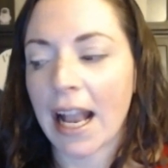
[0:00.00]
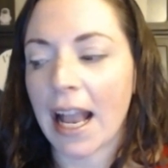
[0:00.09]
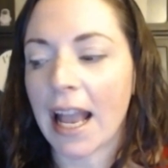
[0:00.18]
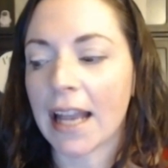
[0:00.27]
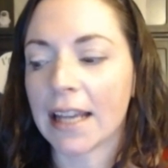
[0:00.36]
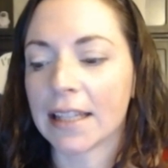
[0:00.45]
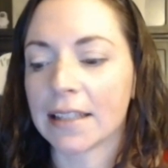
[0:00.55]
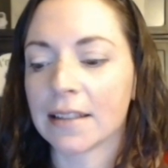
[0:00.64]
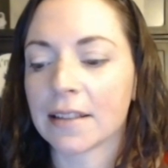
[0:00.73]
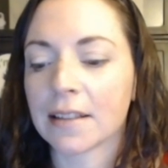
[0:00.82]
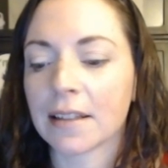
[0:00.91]

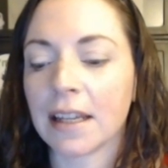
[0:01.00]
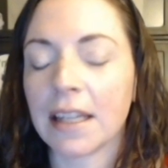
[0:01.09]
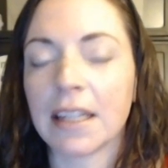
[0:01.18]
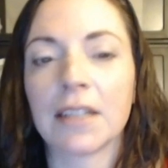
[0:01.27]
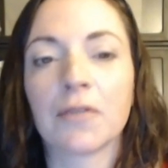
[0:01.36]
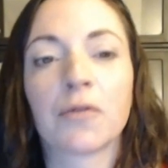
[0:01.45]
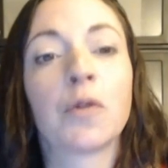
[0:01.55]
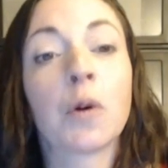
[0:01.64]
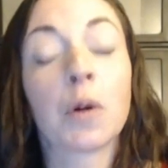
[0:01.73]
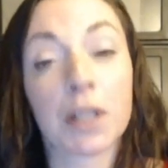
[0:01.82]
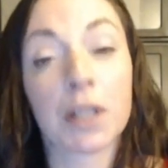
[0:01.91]
And in
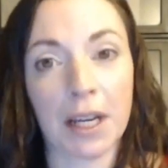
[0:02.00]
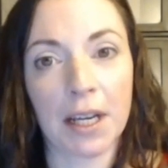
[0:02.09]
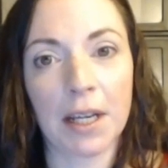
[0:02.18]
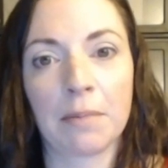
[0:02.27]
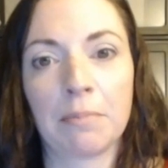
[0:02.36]
Florida,